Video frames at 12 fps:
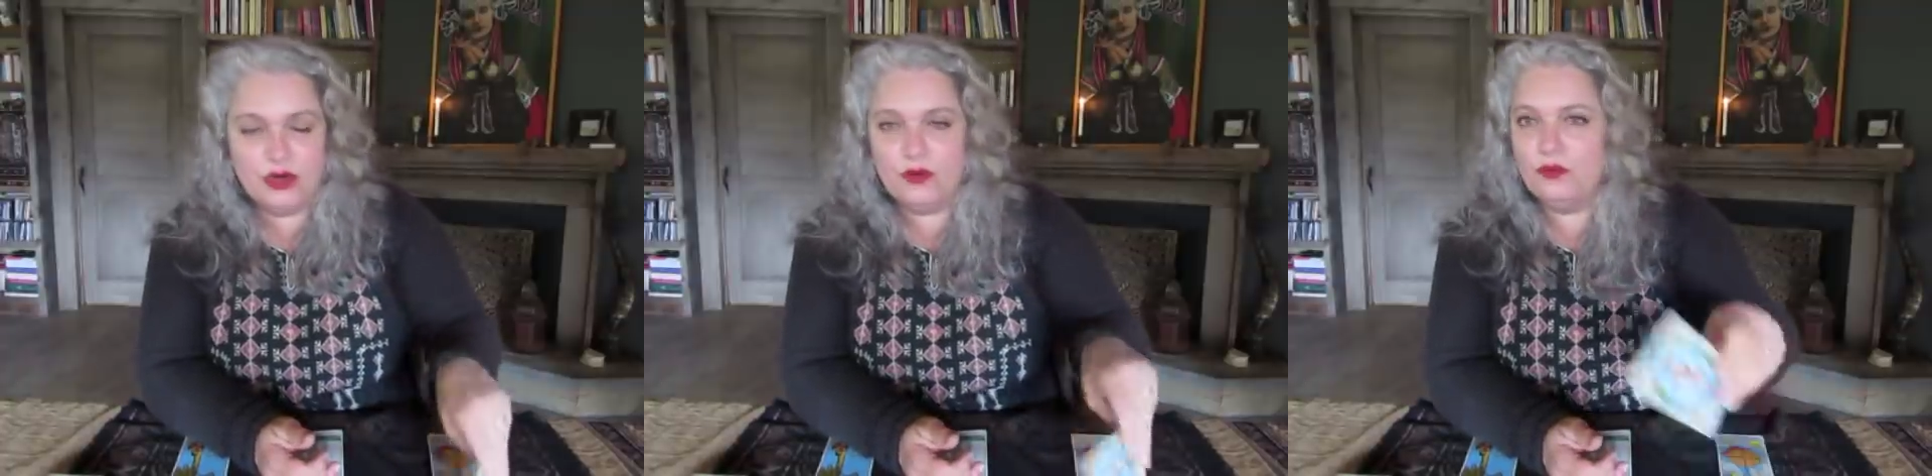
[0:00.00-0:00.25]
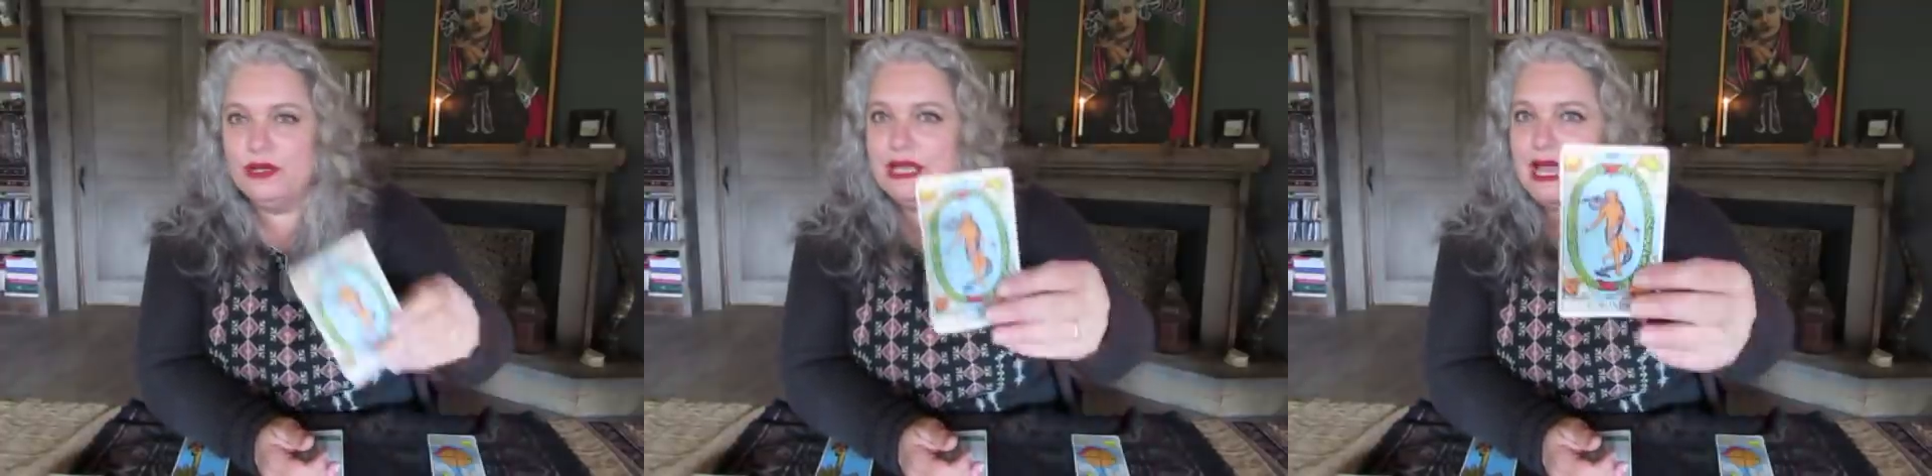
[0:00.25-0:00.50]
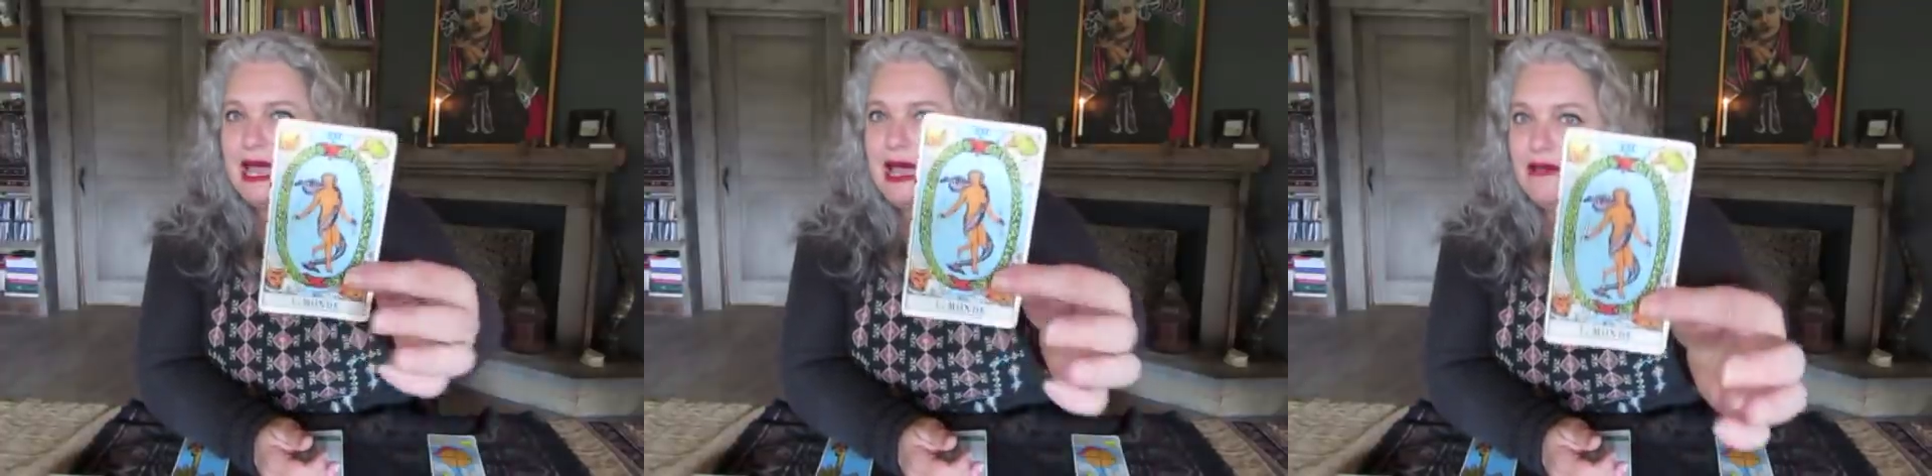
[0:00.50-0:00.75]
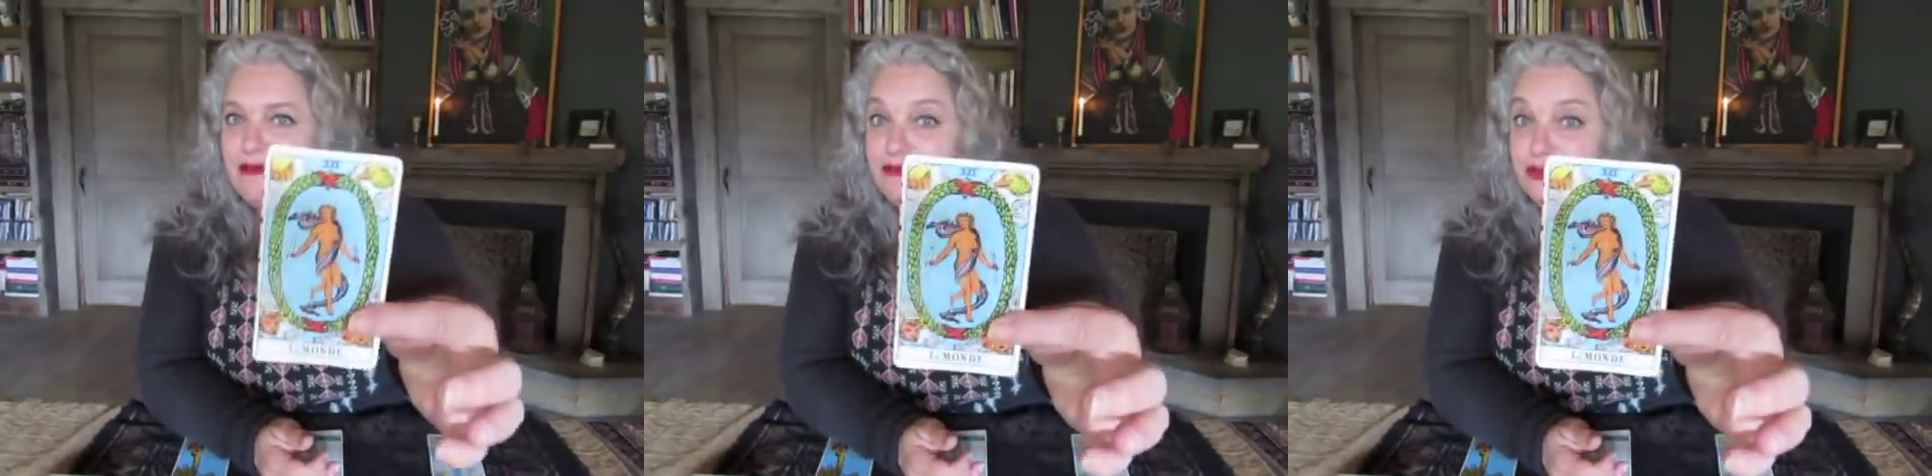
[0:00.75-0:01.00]
we
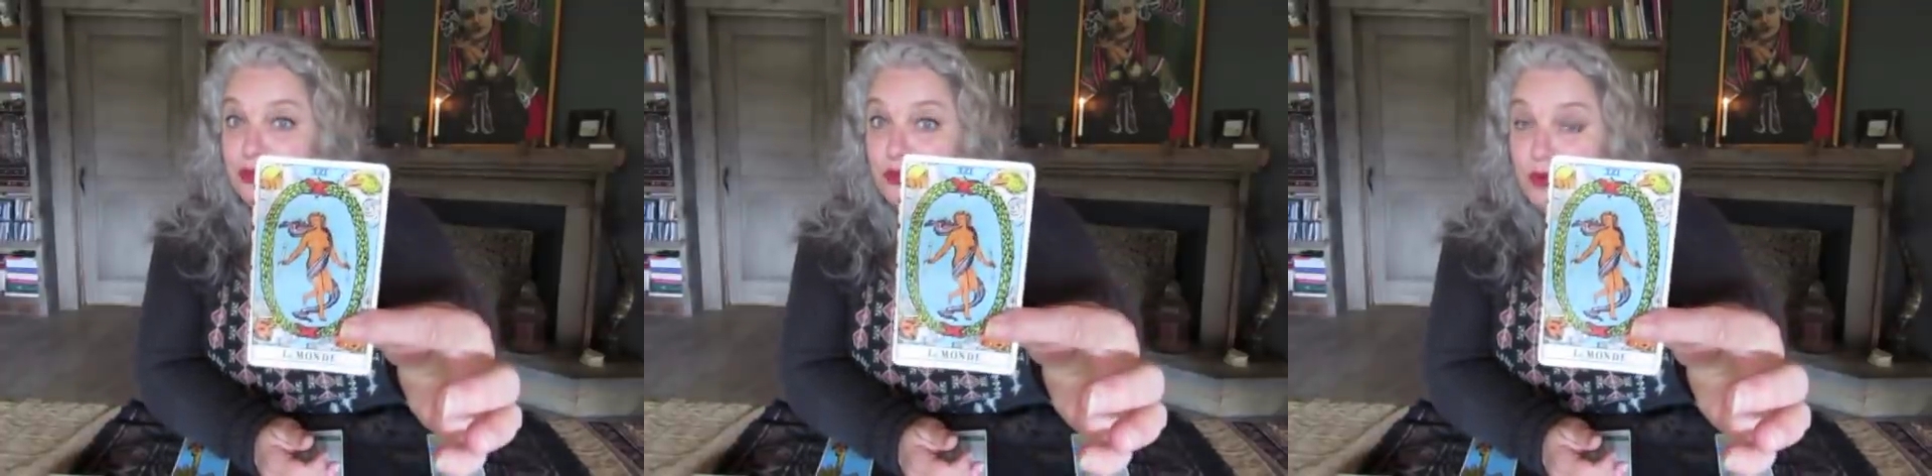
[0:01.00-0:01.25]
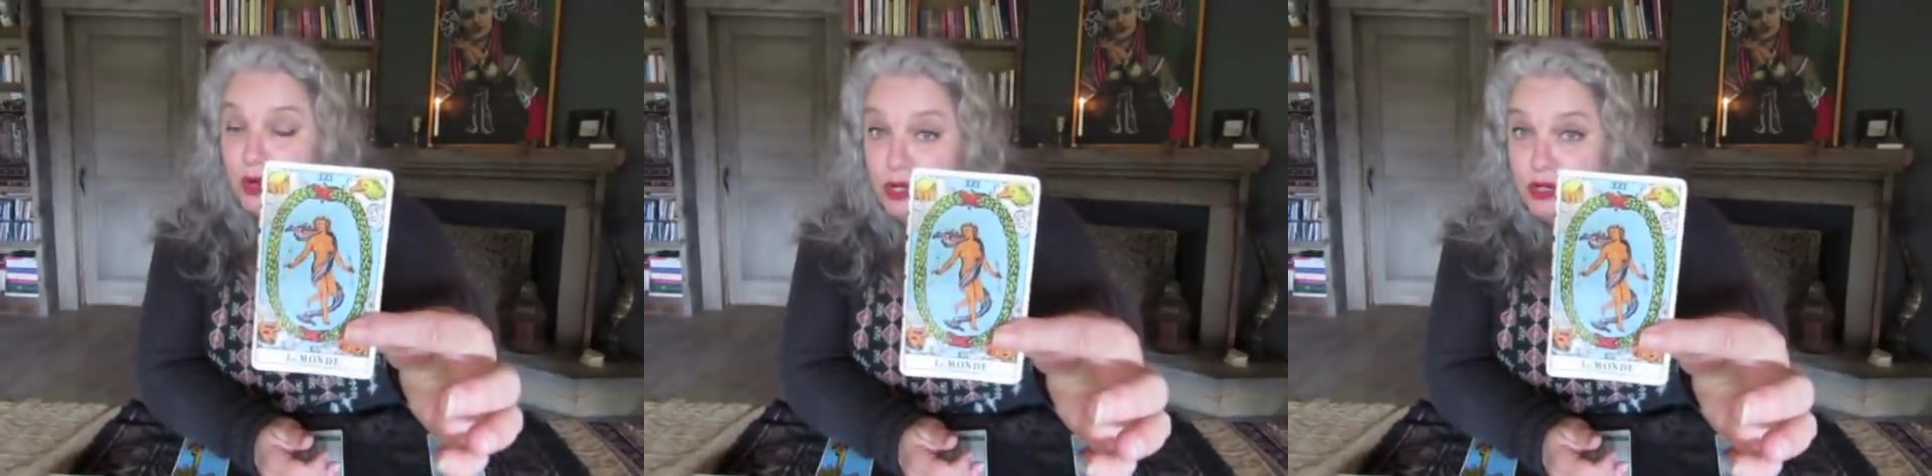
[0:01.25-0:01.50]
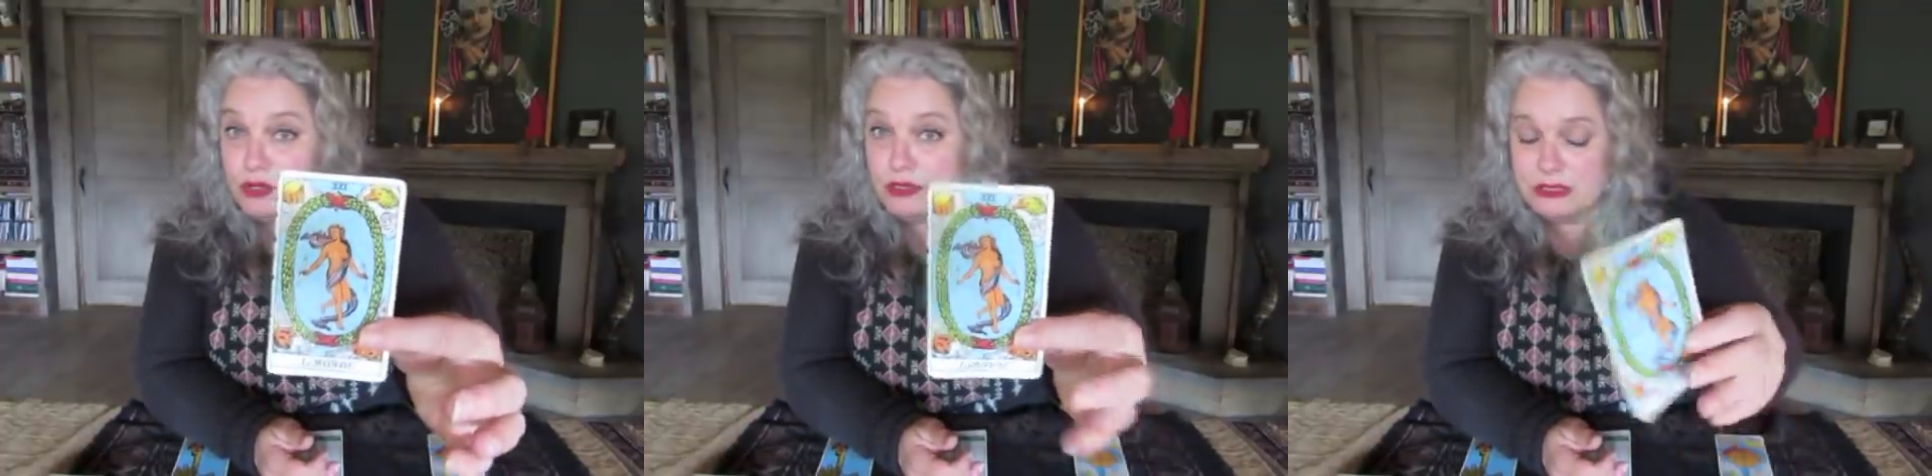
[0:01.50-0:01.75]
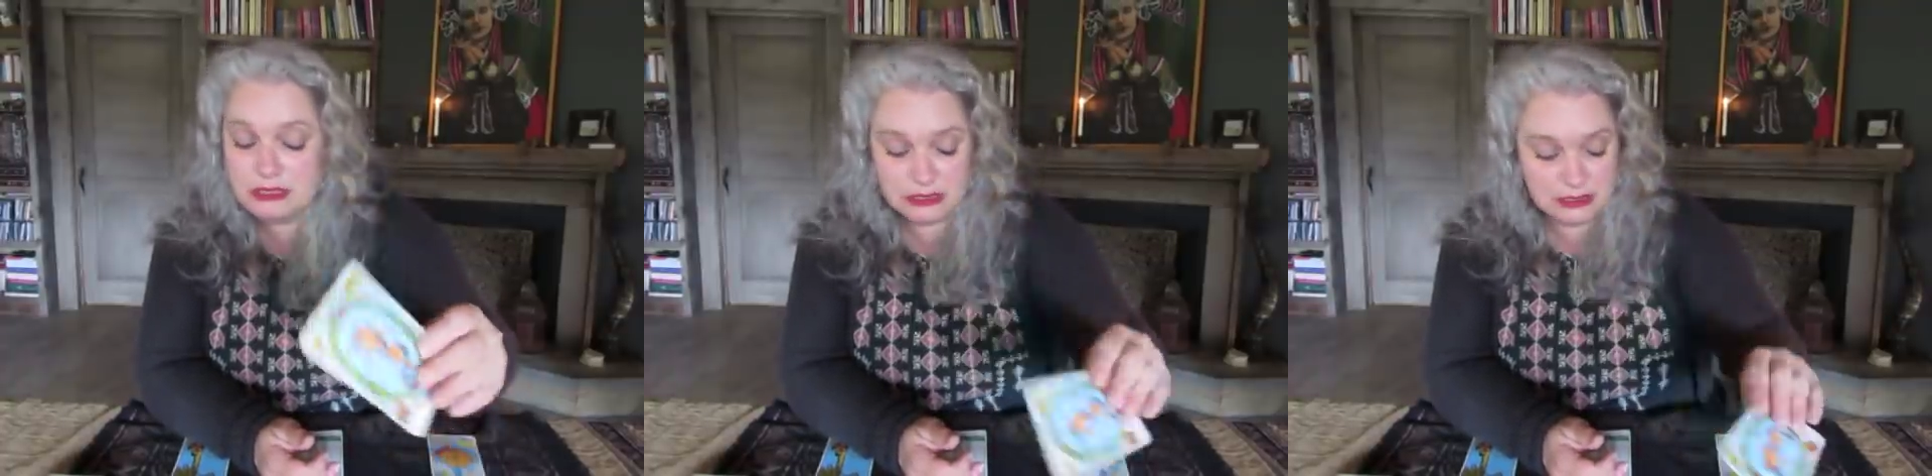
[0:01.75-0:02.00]
have the world